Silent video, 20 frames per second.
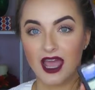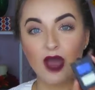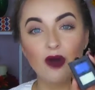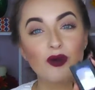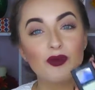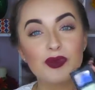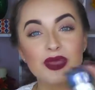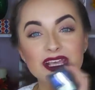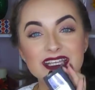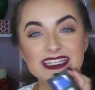
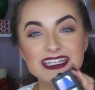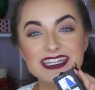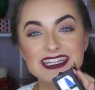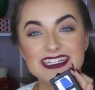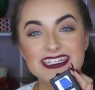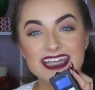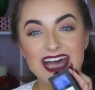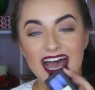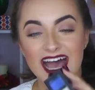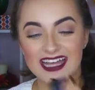How amazing
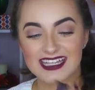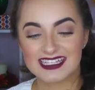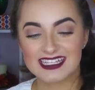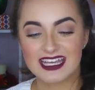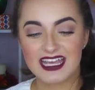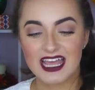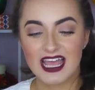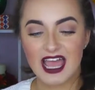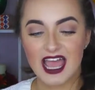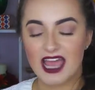is that?
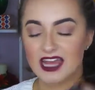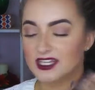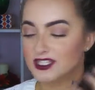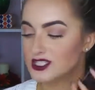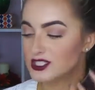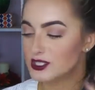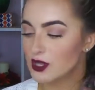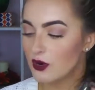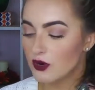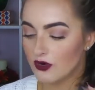And
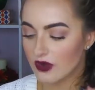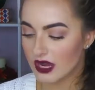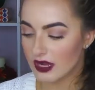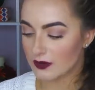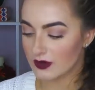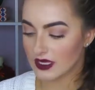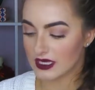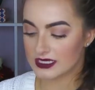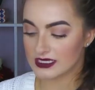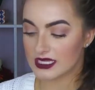it's so
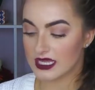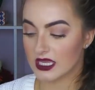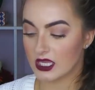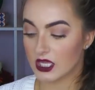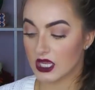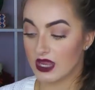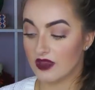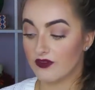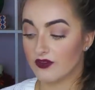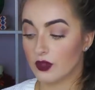great because
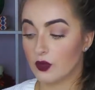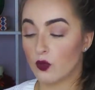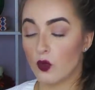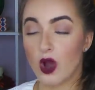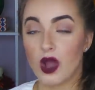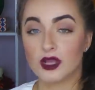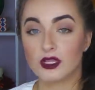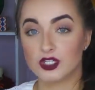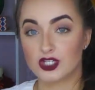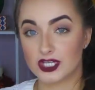if you
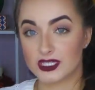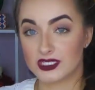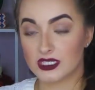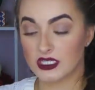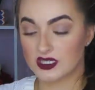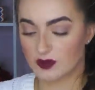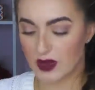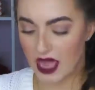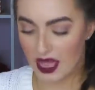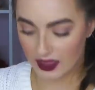want just
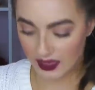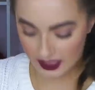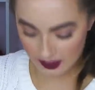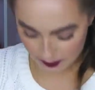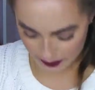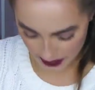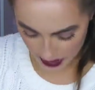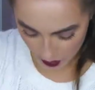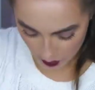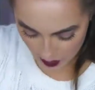this
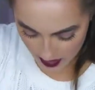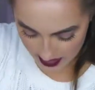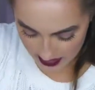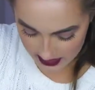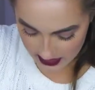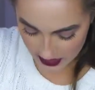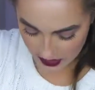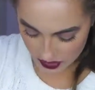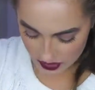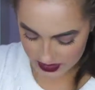palette, but you want
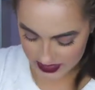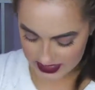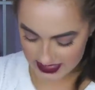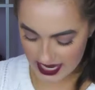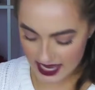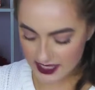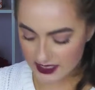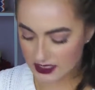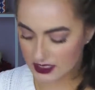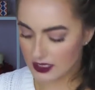another
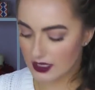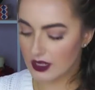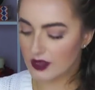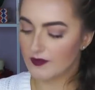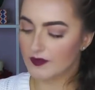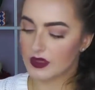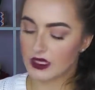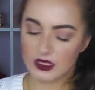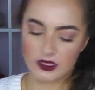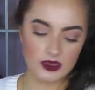set.
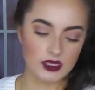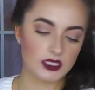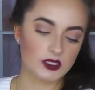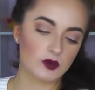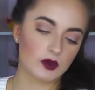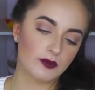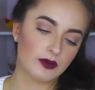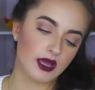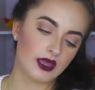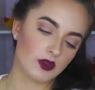This
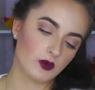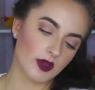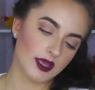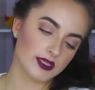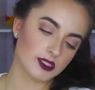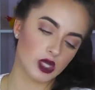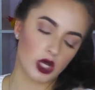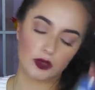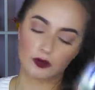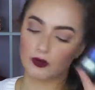one, by the way,
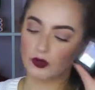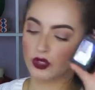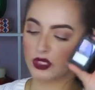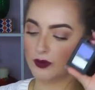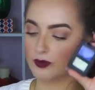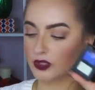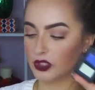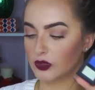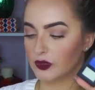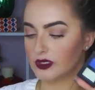is called
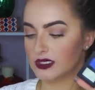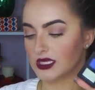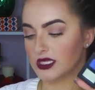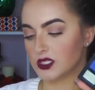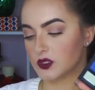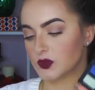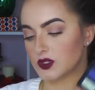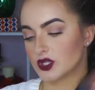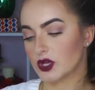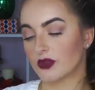Moody Blues, and
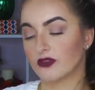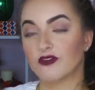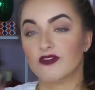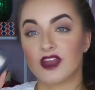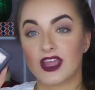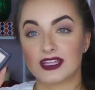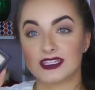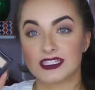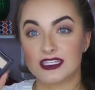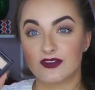this one's called
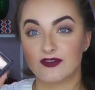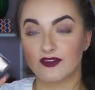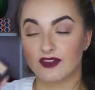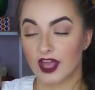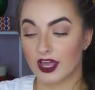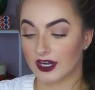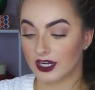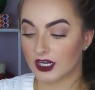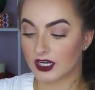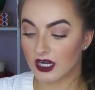Fancy
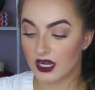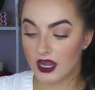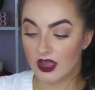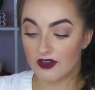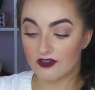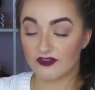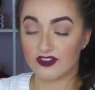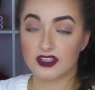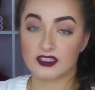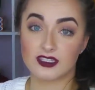Flutter.
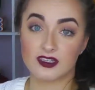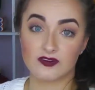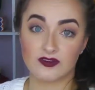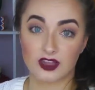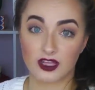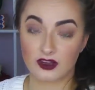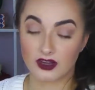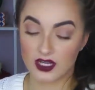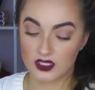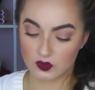Fancy
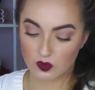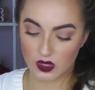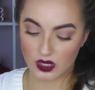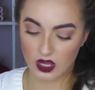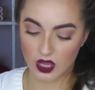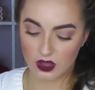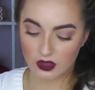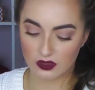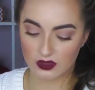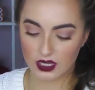Flutter has one
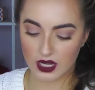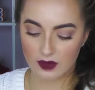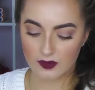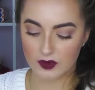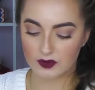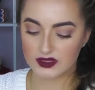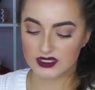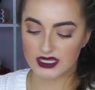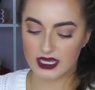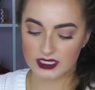color that I'm
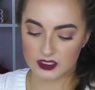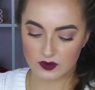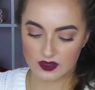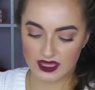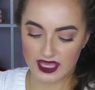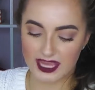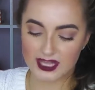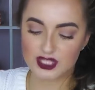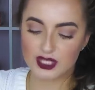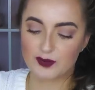obsessed
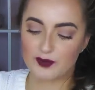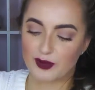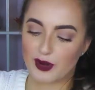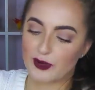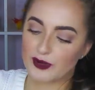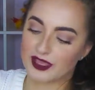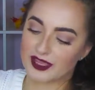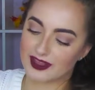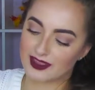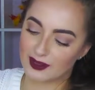with. I actually
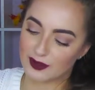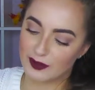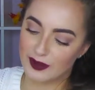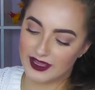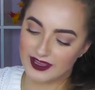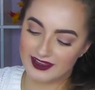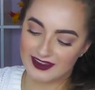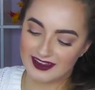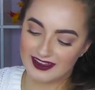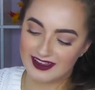broke it a little
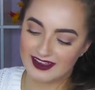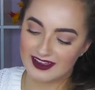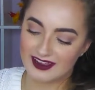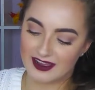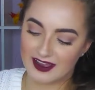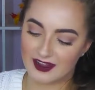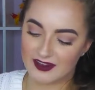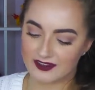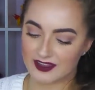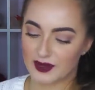bit.
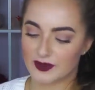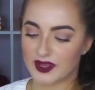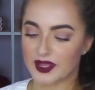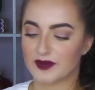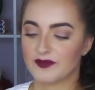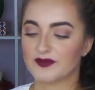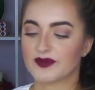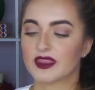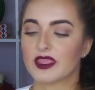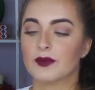Oh, there we
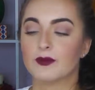go.